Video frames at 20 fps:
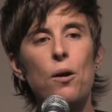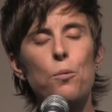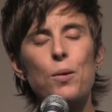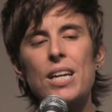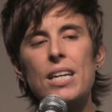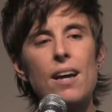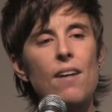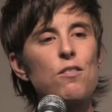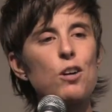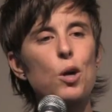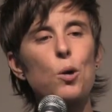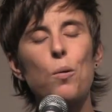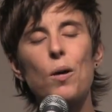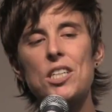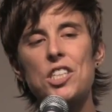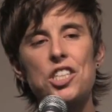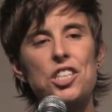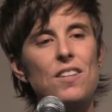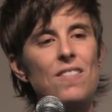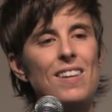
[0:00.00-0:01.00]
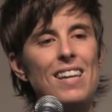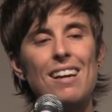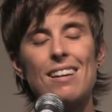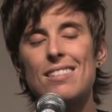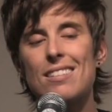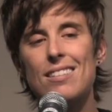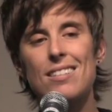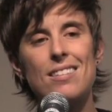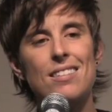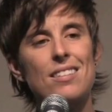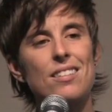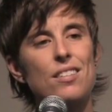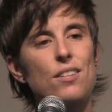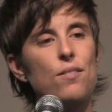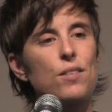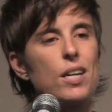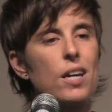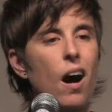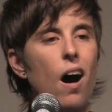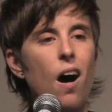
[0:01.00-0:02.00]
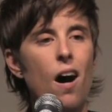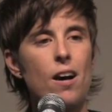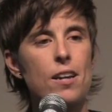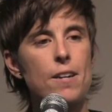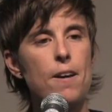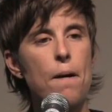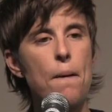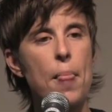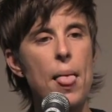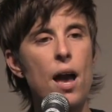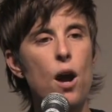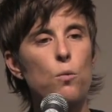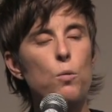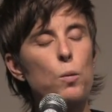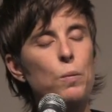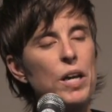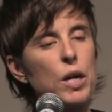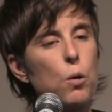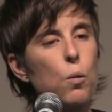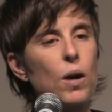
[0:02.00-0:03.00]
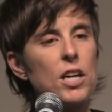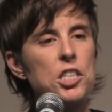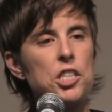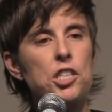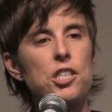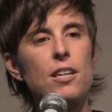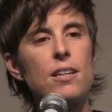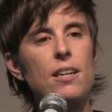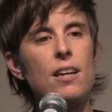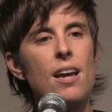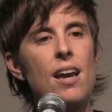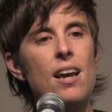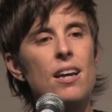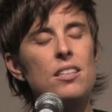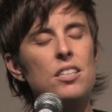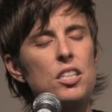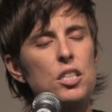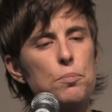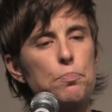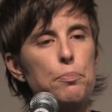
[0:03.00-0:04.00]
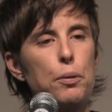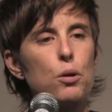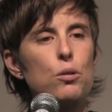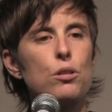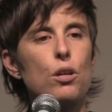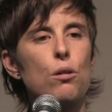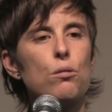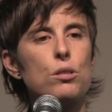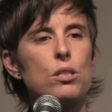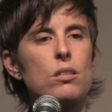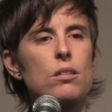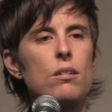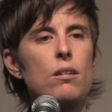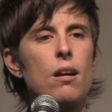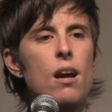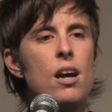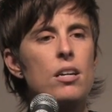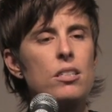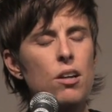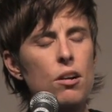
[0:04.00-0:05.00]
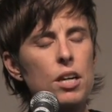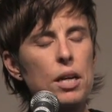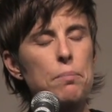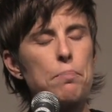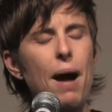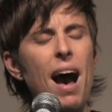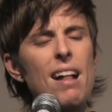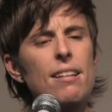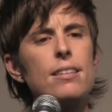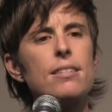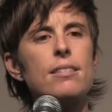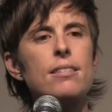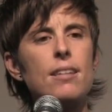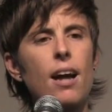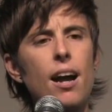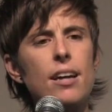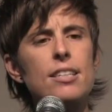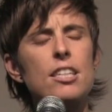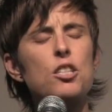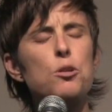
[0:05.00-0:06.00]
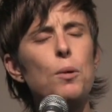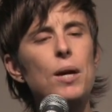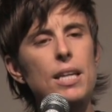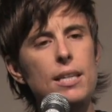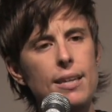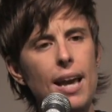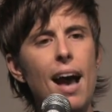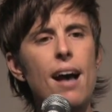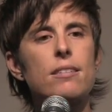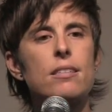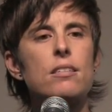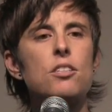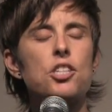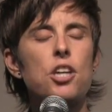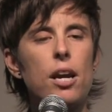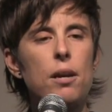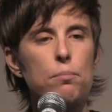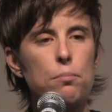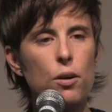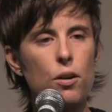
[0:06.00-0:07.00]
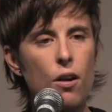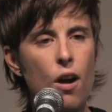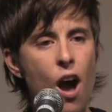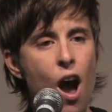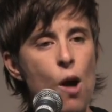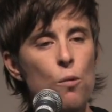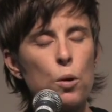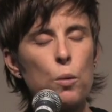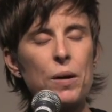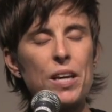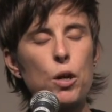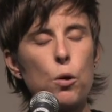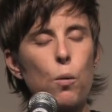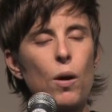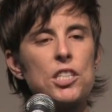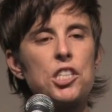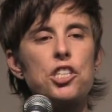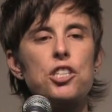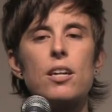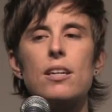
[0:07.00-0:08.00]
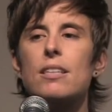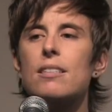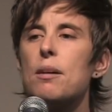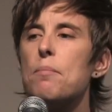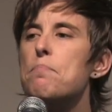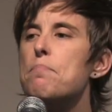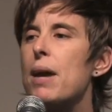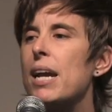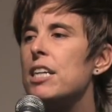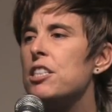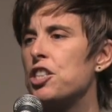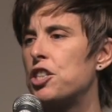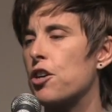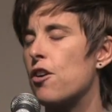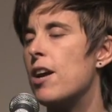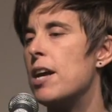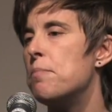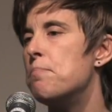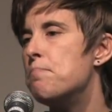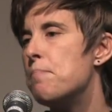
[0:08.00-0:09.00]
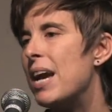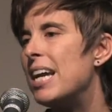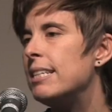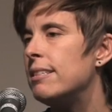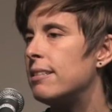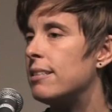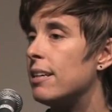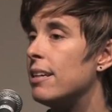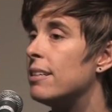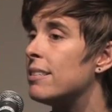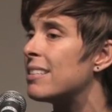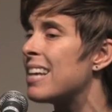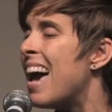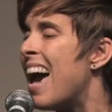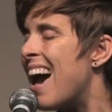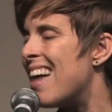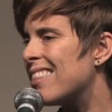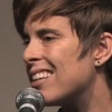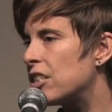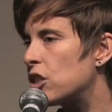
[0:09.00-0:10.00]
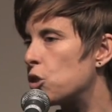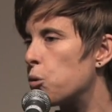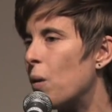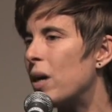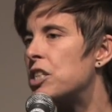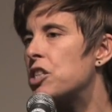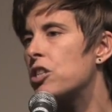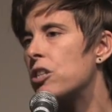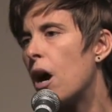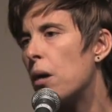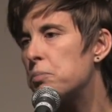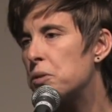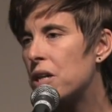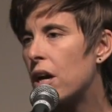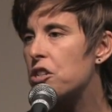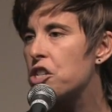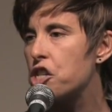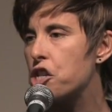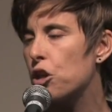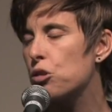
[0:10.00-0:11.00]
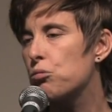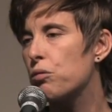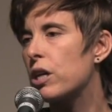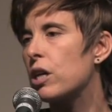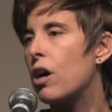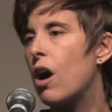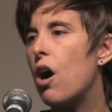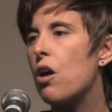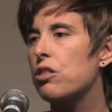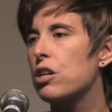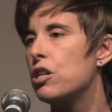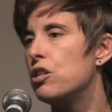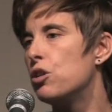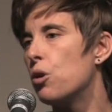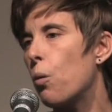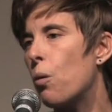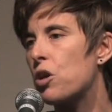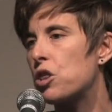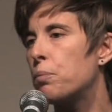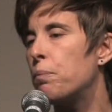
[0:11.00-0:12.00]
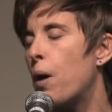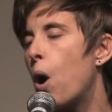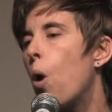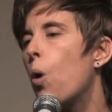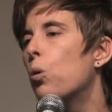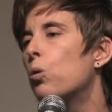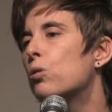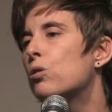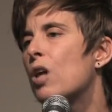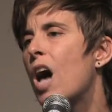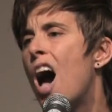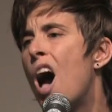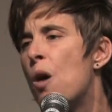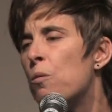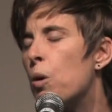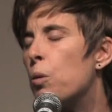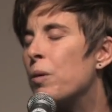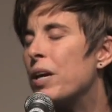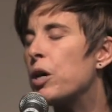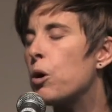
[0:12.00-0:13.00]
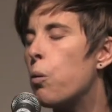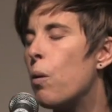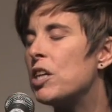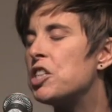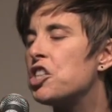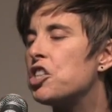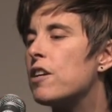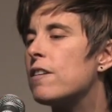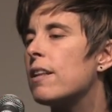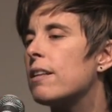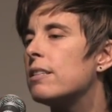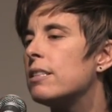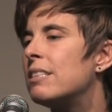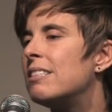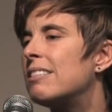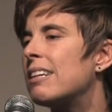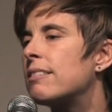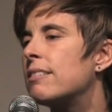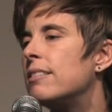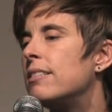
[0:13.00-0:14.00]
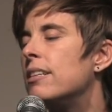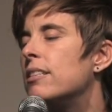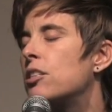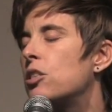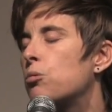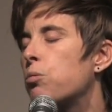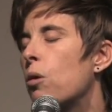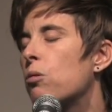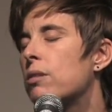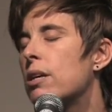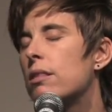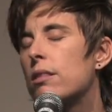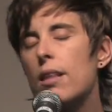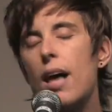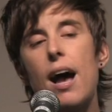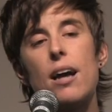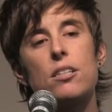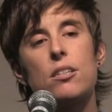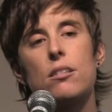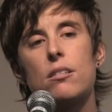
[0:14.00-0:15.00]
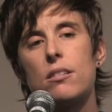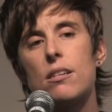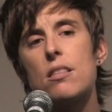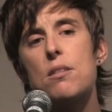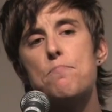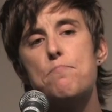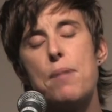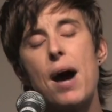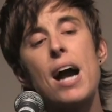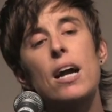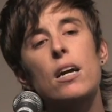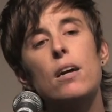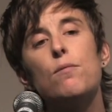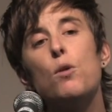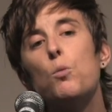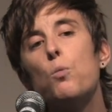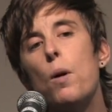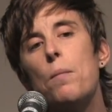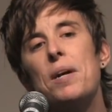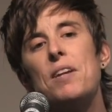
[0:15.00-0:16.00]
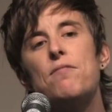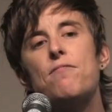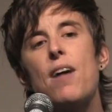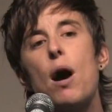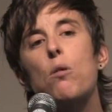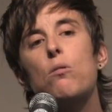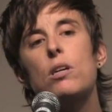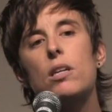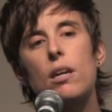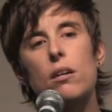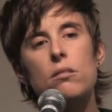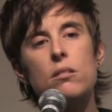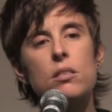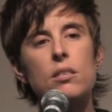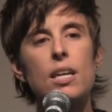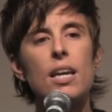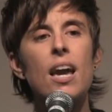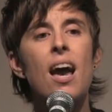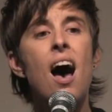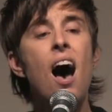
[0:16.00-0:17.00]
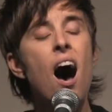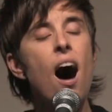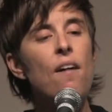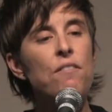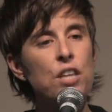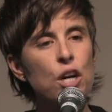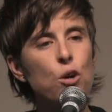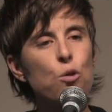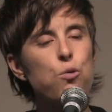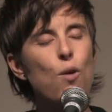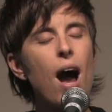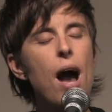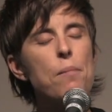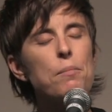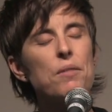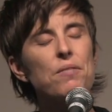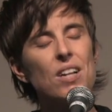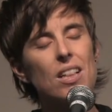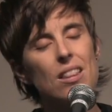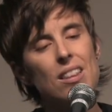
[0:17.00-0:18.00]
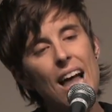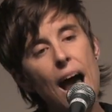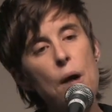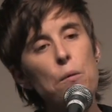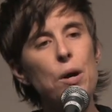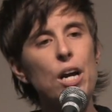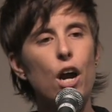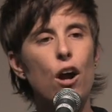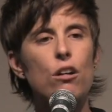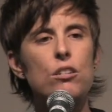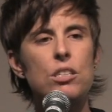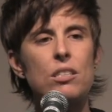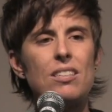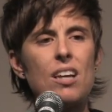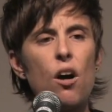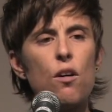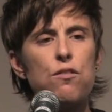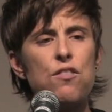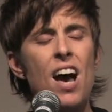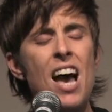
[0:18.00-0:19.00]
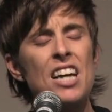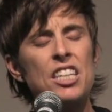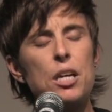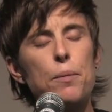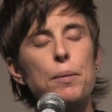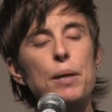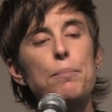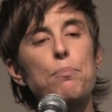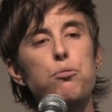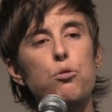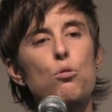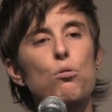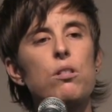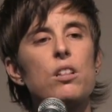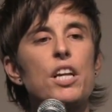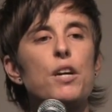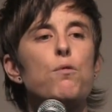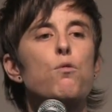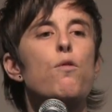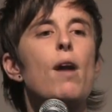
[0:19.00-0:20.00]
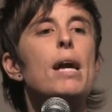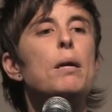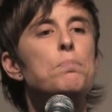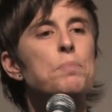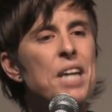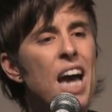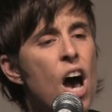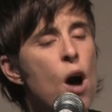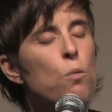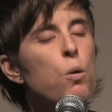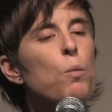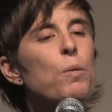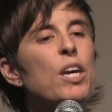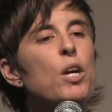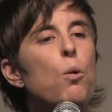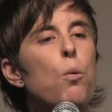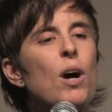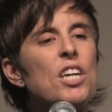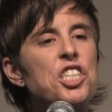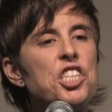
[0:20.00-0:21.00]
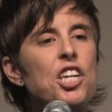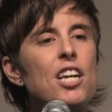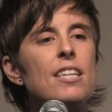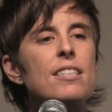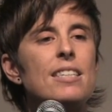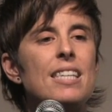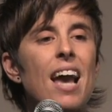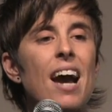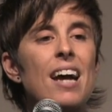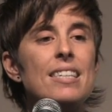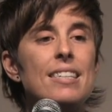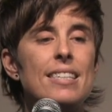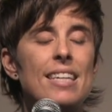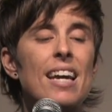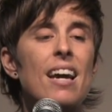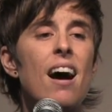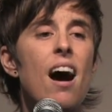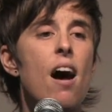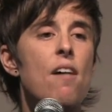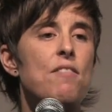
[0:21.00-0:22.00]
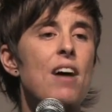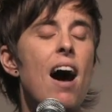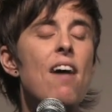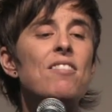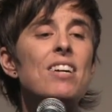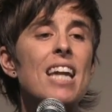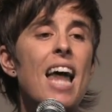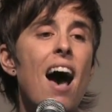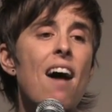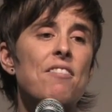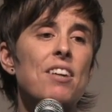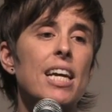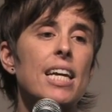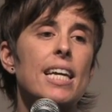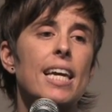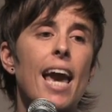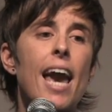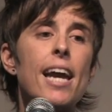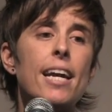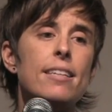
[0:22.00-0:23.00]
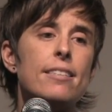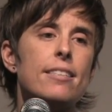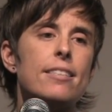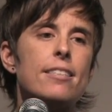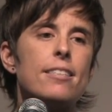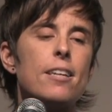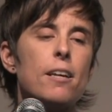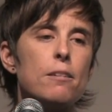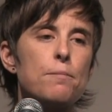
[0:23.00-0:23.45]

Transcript: We never questioned the existence of God. What we question is his bulldozer turning Palestine into a gas chamber. What we question is a manger in Macy's and the sweatshops our children call the North Pole. What we question are the 60 swollen lashes on the back of a woman found guilty of the crime of allowing herself to be brutally raped. What we question is the idea of heaven having gates.